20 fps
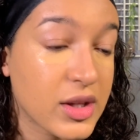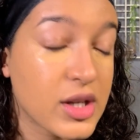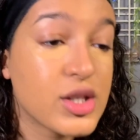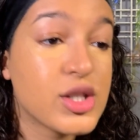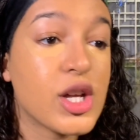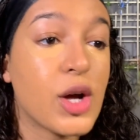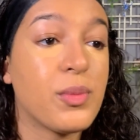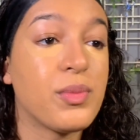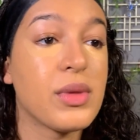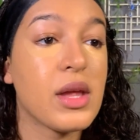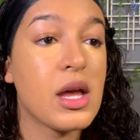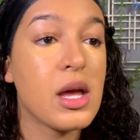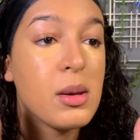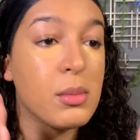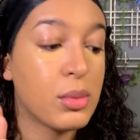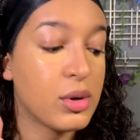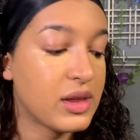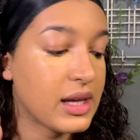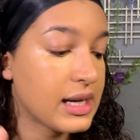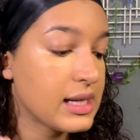So
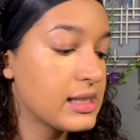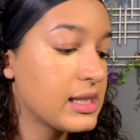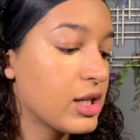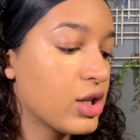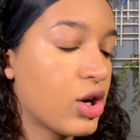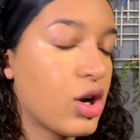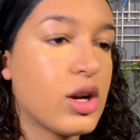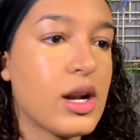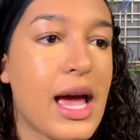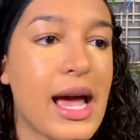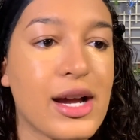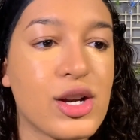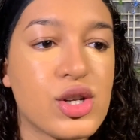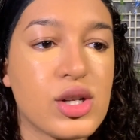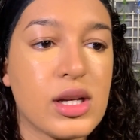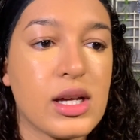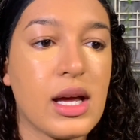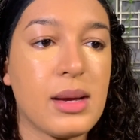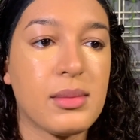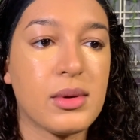put that concealer on.
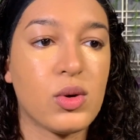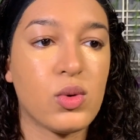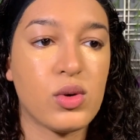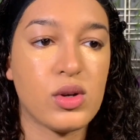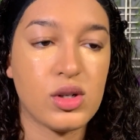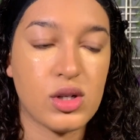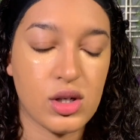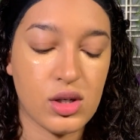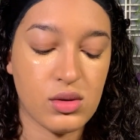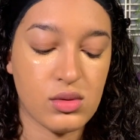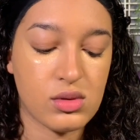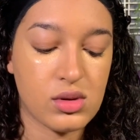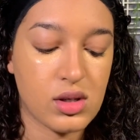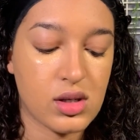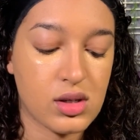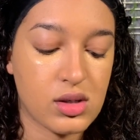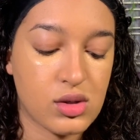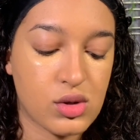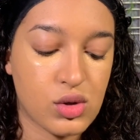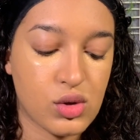Actually, I'm going to use
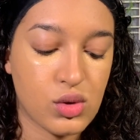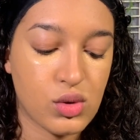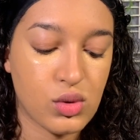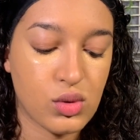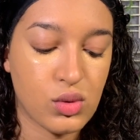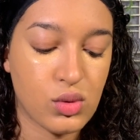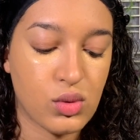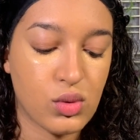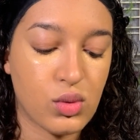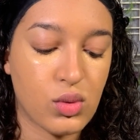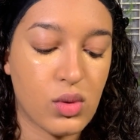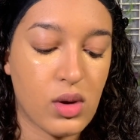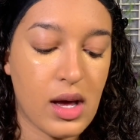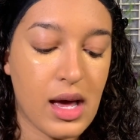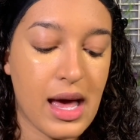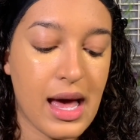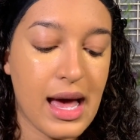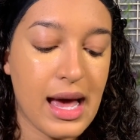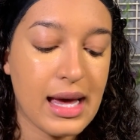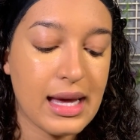this to
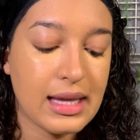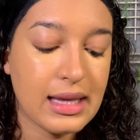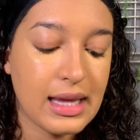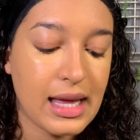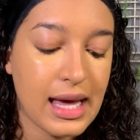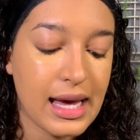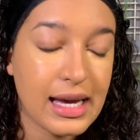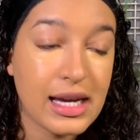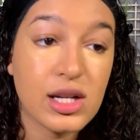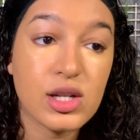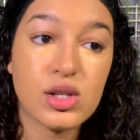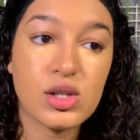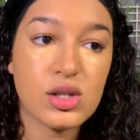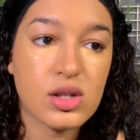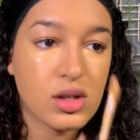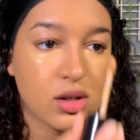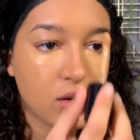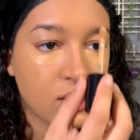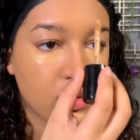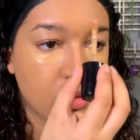highlight
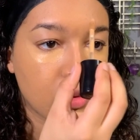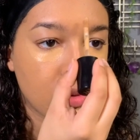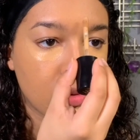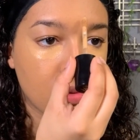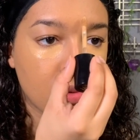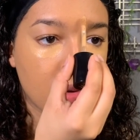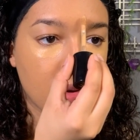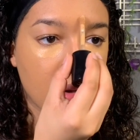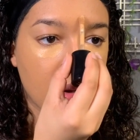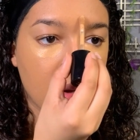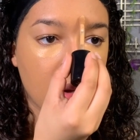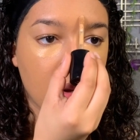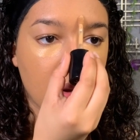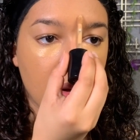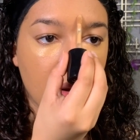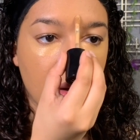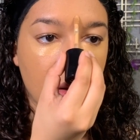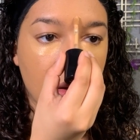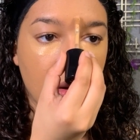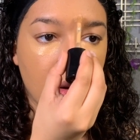too
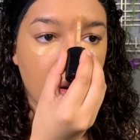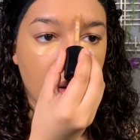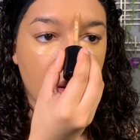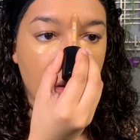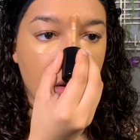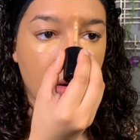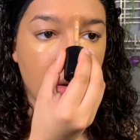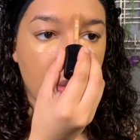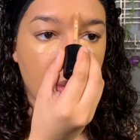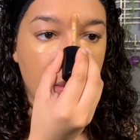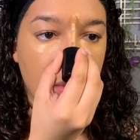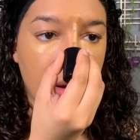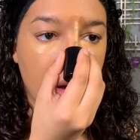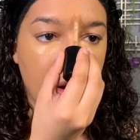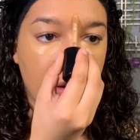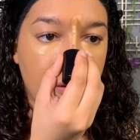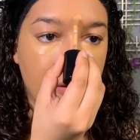on my